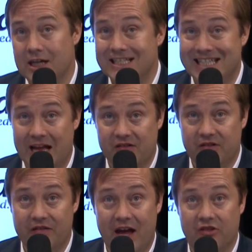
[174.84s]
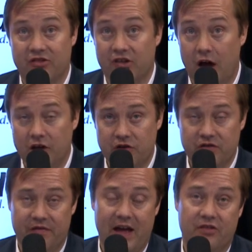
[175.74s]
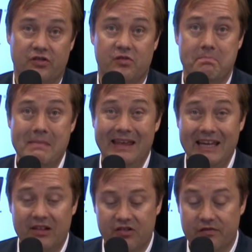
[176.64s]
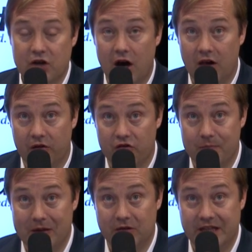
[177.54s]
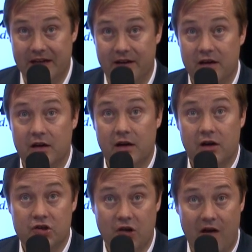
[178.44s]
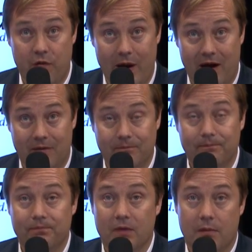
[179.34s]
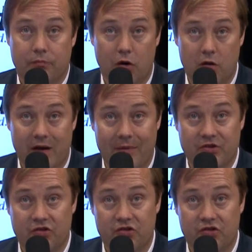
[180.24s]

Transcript: tens of thousands, hundreds of thousands, millions of dollars building software, programs, and